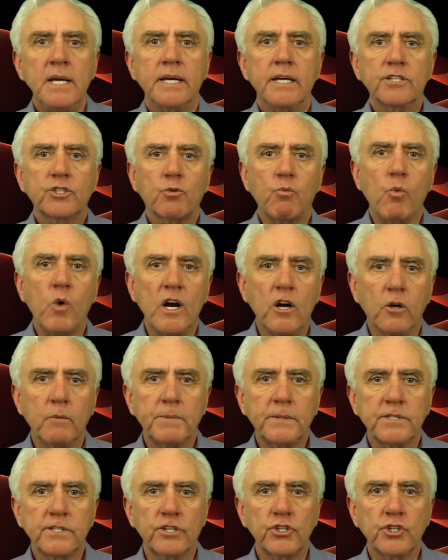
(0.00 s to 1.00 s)
It's well
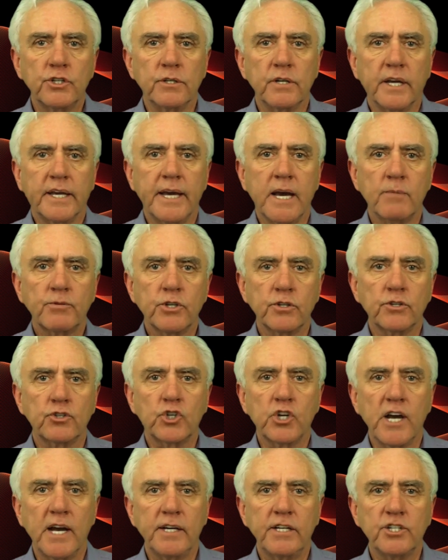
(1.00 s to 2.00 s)
positioned to capture the
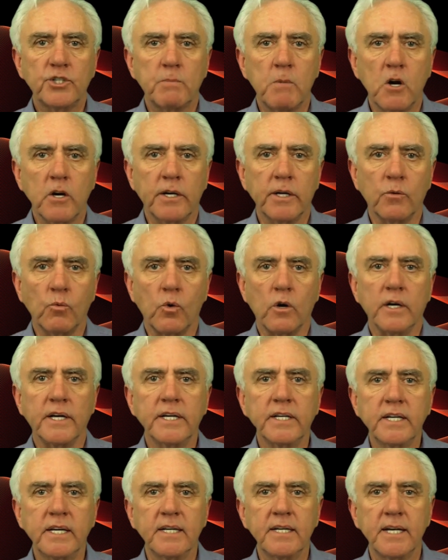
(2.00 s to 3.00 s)
Chinese market where
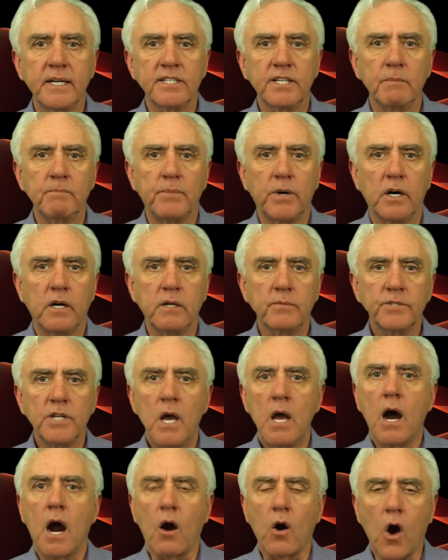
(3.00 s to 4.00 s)
incandescent bulbs
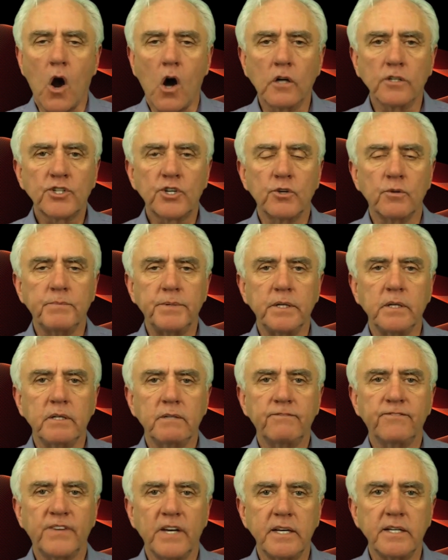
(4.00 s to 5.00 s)
are also
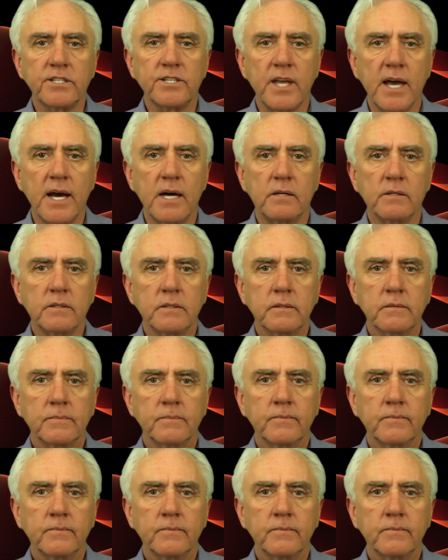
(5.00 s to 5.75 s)
being phased out.